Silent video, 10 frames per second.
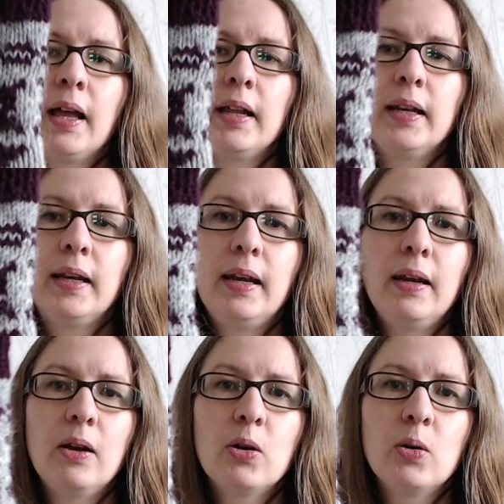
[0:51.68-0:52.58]

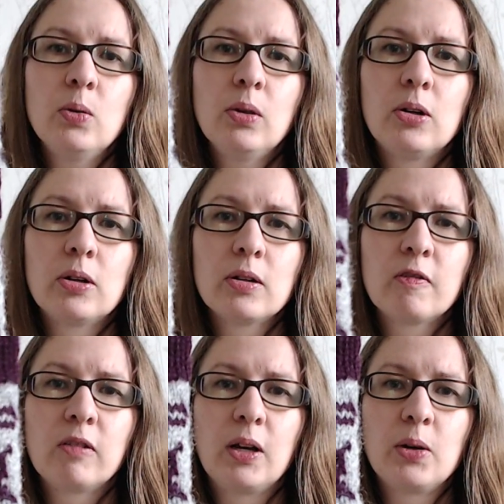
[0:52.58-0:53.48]
No long
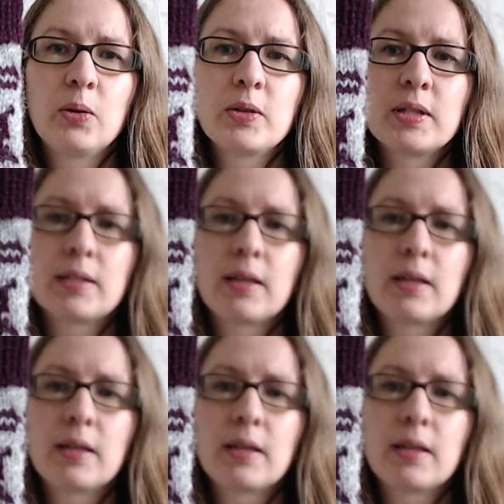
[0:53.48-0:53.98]
floats,